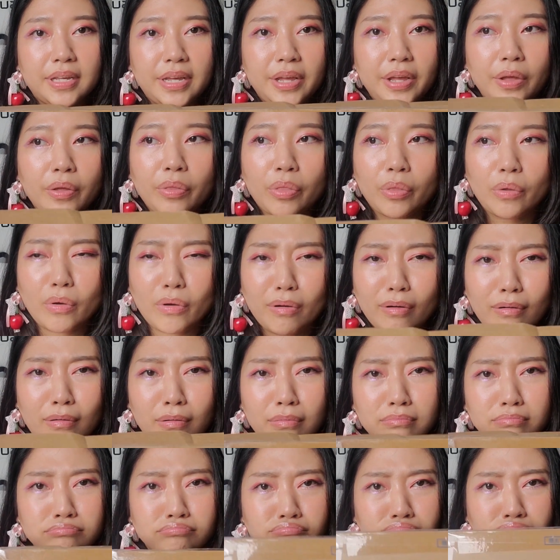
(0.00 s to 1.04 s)
either,
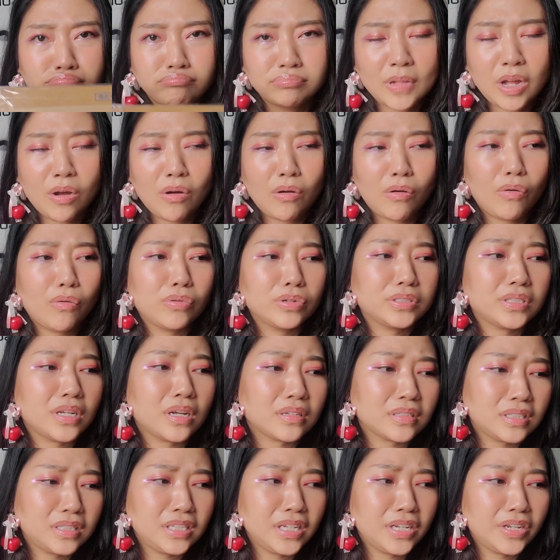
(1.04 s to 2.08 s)
or
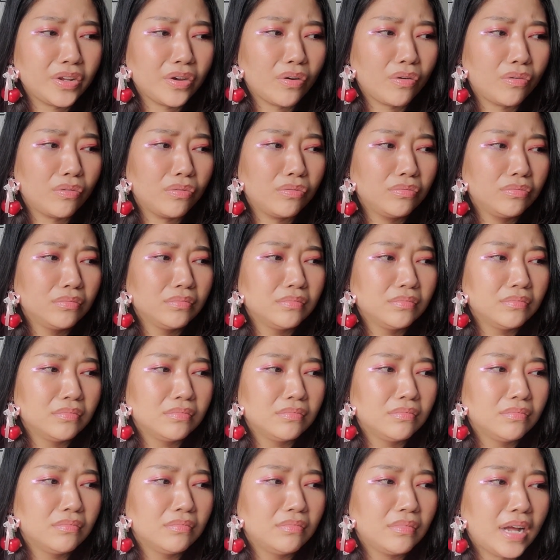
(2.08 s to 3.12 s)
Tuxedo.
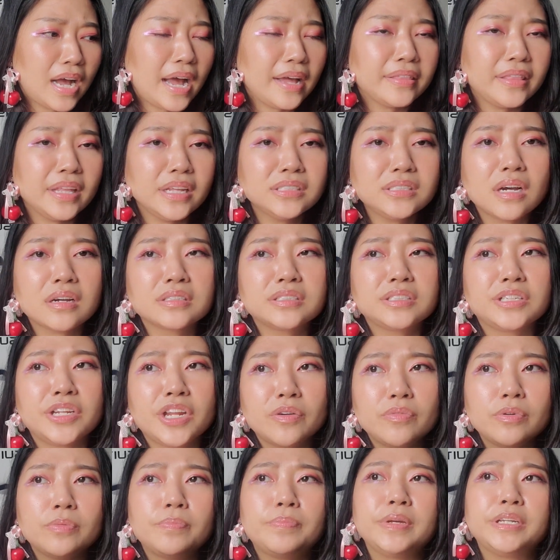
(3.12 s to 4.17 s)
I think
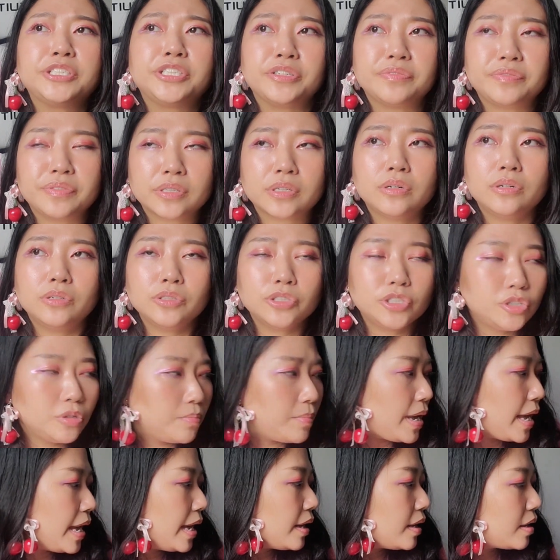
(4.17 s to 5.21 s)
Tuxedo would be difficult to
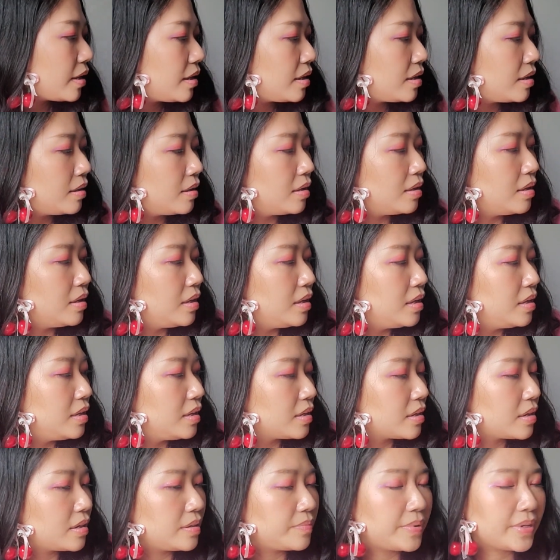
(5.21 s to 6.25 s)
make
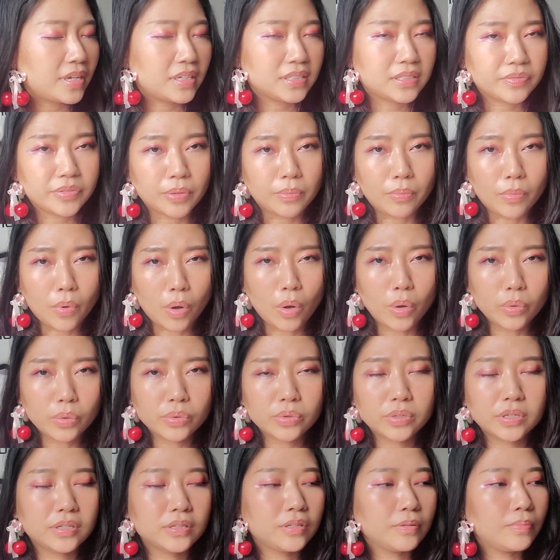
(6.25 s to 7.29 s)
because of the
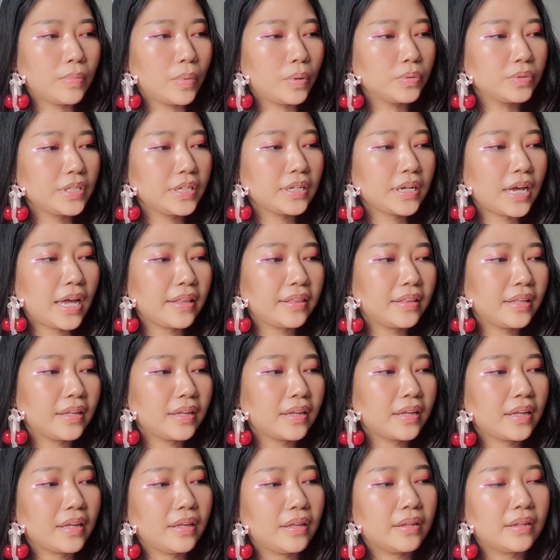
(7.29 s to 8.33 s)
molding. I
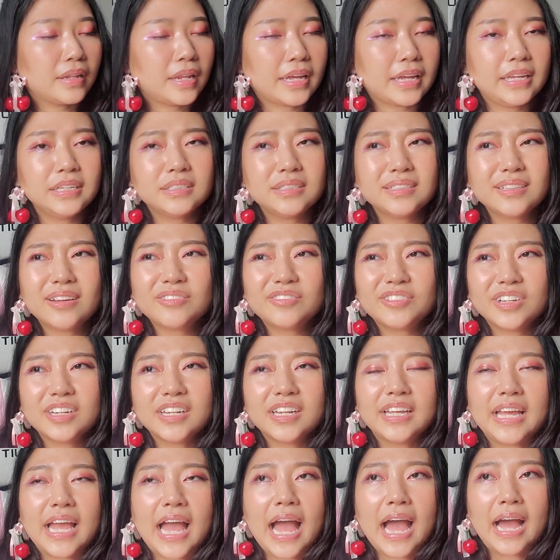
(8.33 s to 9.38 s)
think like he's not
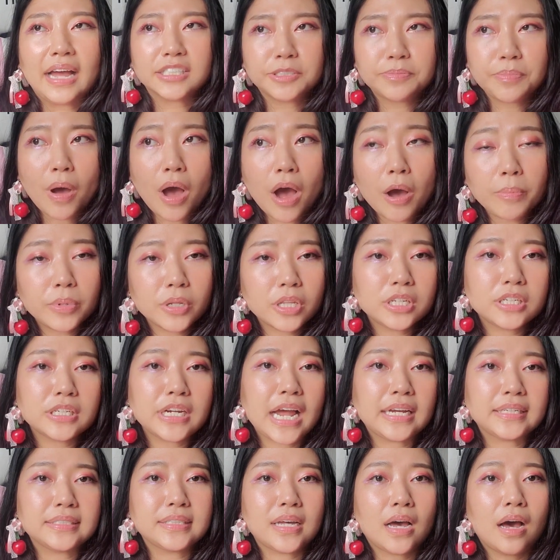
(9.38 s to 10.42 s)
really as popular
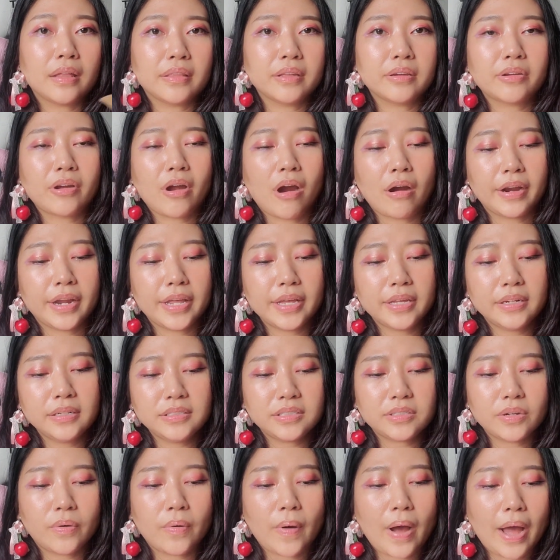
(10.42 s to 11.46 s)
as other
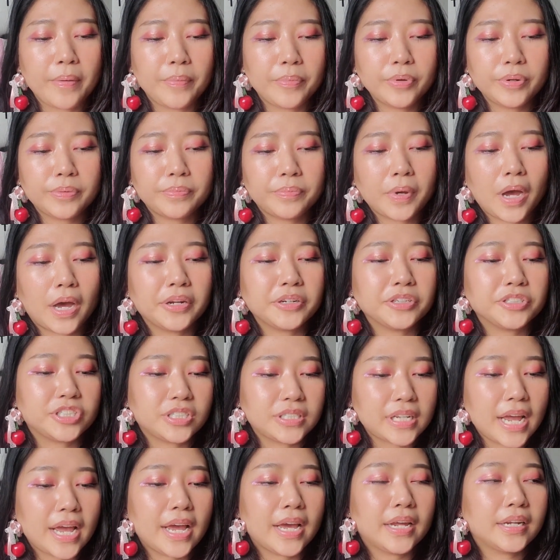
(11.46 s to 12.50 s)
Guardians, so I would
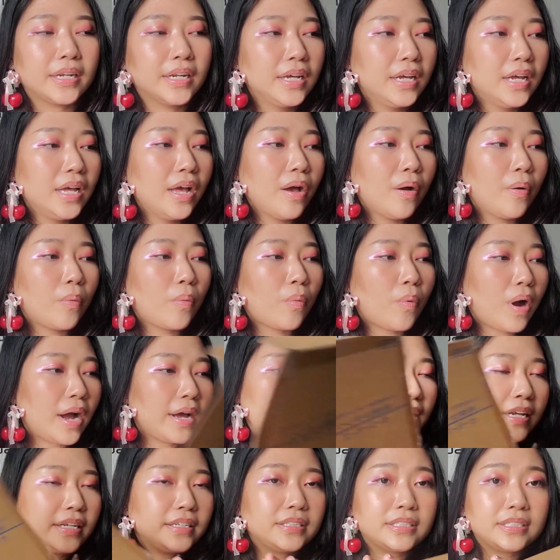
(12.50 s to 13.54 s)
understand
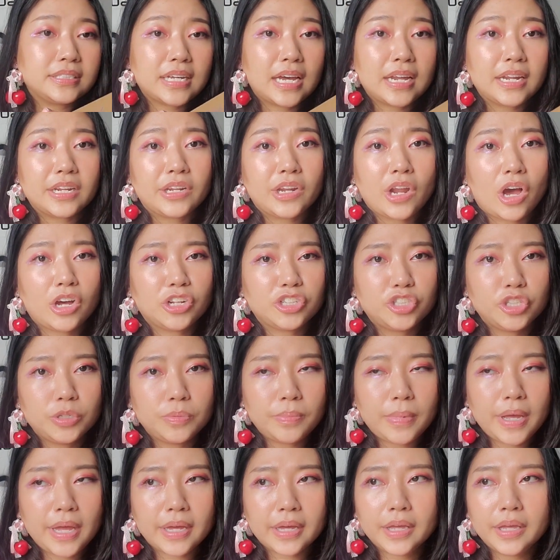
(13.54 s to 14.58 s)
why they decided not
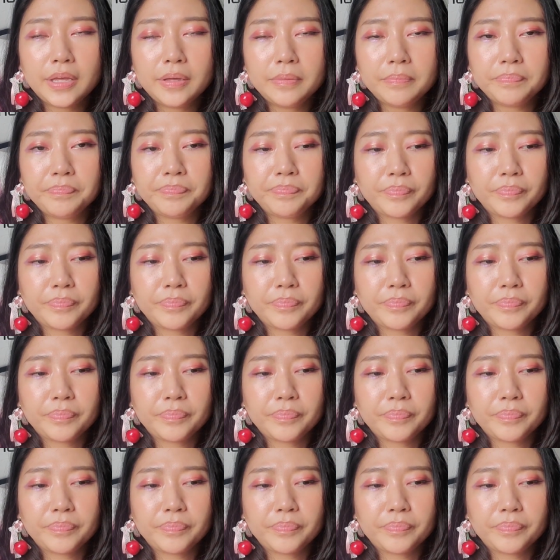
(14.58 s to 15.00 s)
to make him.